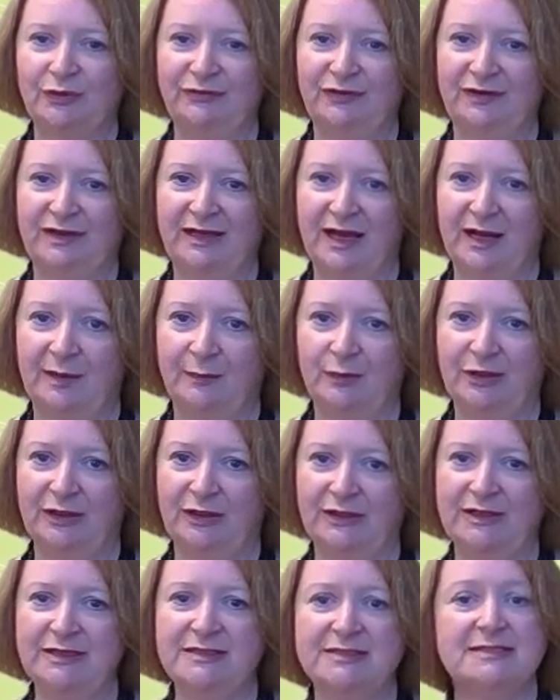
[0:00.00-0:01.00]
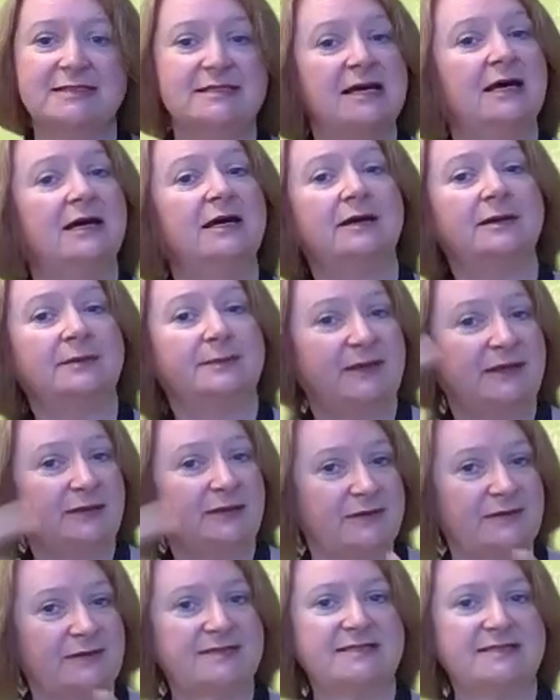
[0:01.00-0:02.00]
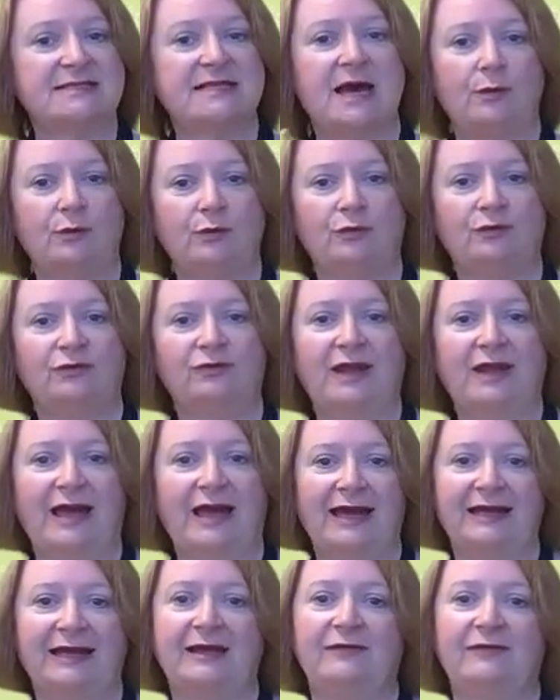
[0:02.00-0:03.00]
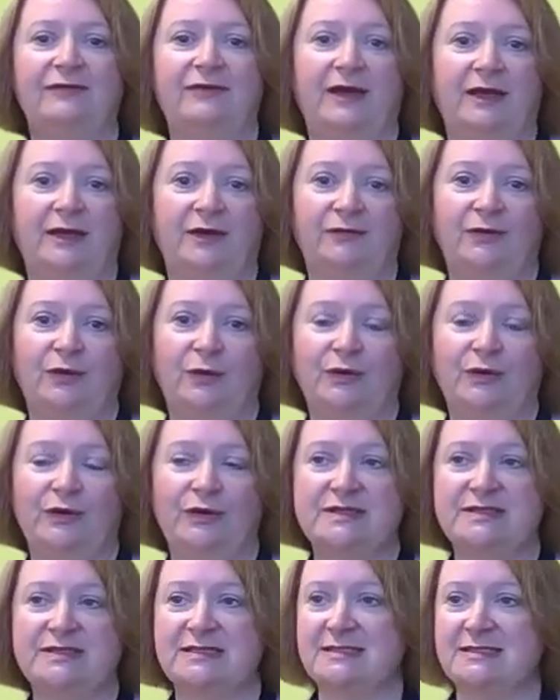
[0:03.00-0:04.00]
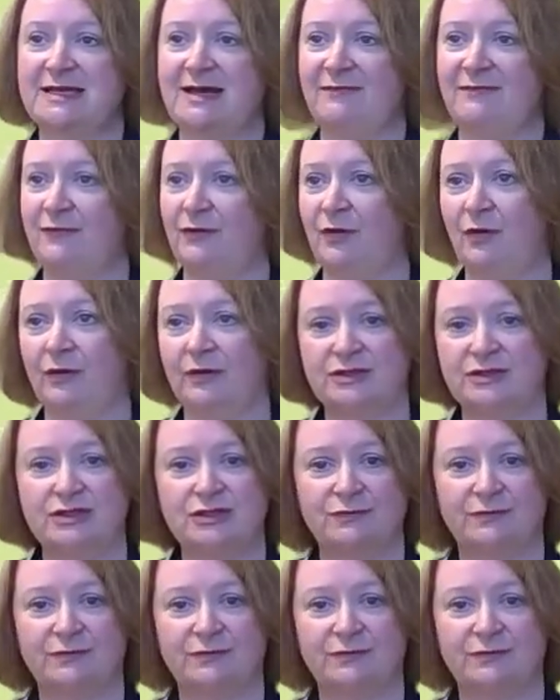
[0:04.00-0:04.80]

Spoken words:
for the APRA alerts, because that will flag if any of your nurses have forgotten to